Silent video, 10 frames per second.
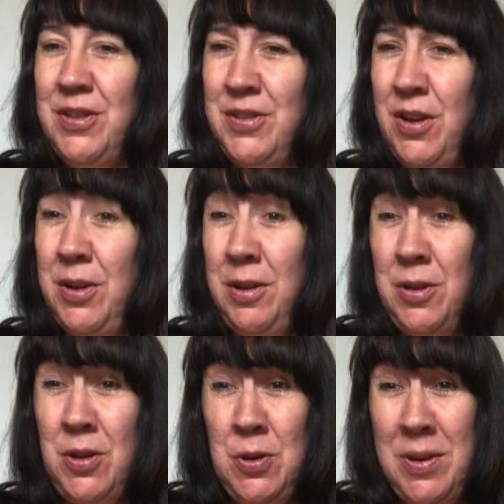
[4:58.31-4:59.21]
So
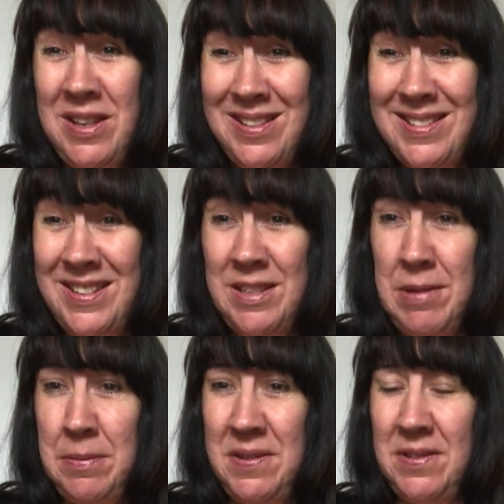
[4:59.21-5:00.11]
could we consider
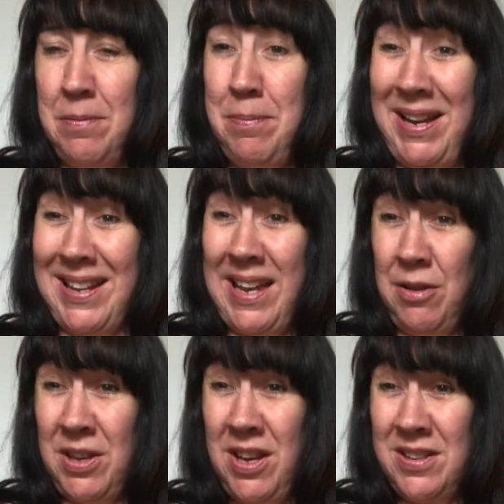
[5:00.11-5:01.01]
maybe some
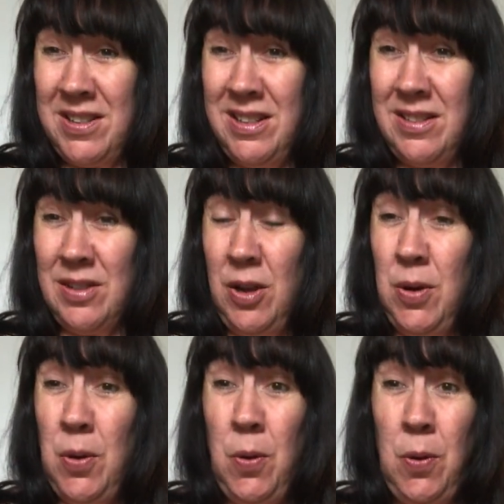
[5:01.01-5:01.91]
blackout curtains?
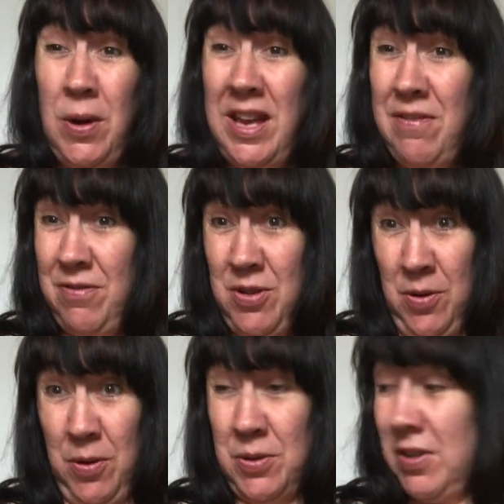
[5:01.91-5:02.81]
Or if
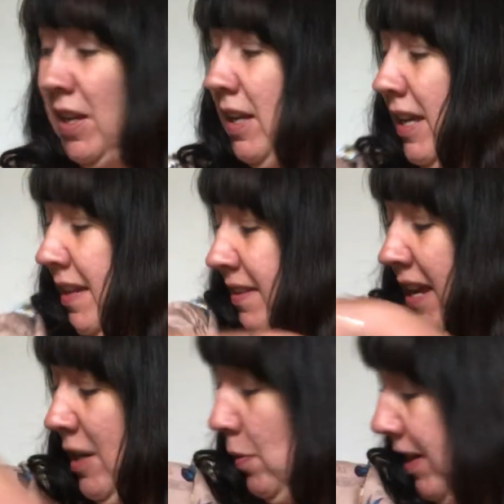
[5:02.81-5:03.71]
not, is there
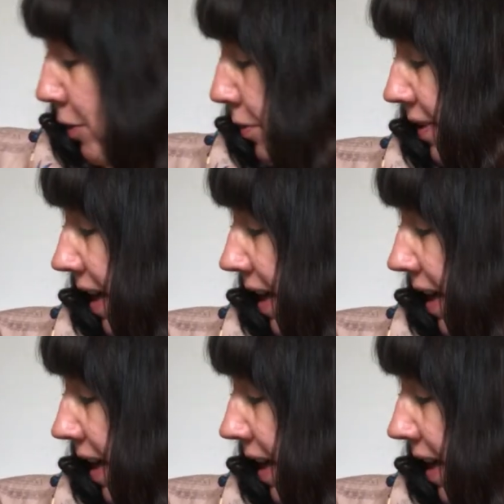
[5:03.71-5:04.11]
any way you could